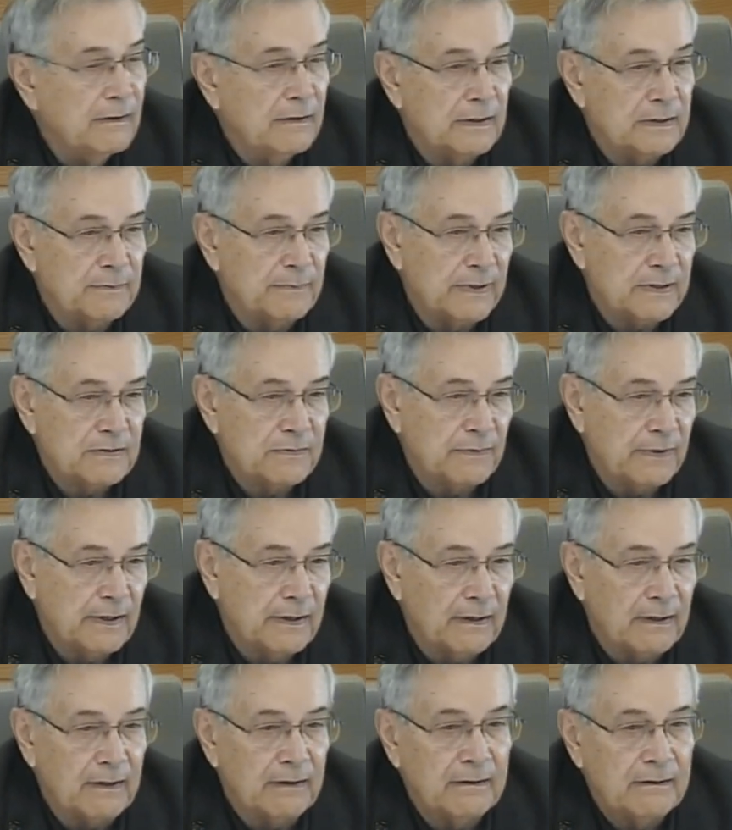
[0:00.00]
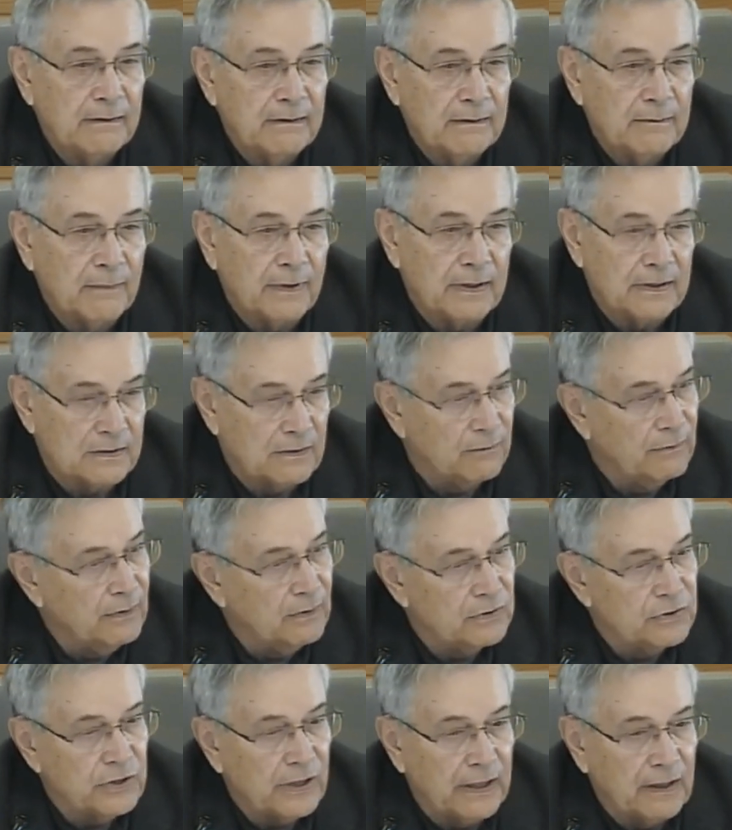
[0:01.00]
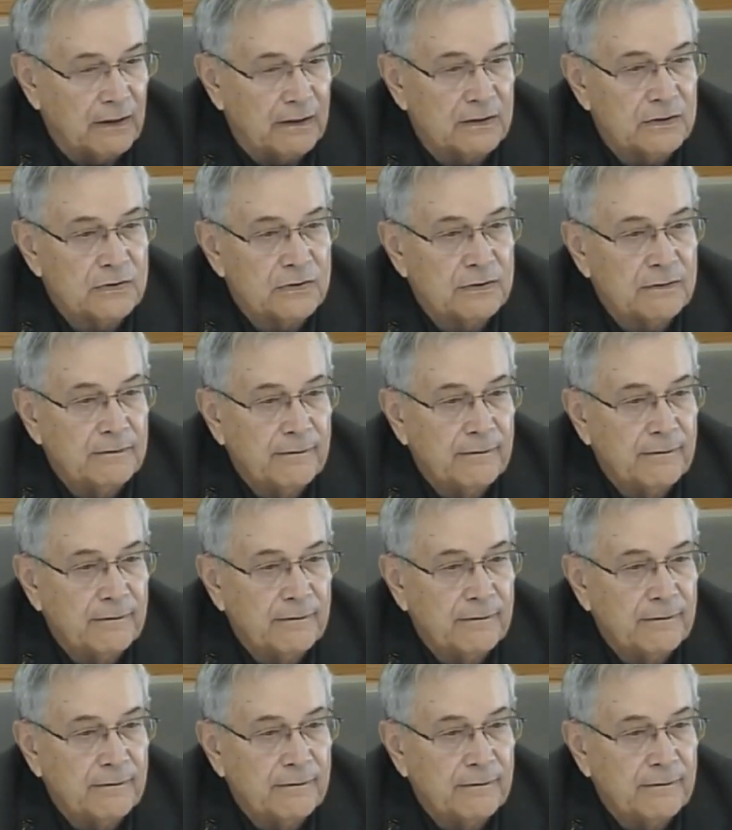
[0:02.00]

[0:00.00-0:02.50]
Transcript: as best we can. But it's a real challenge.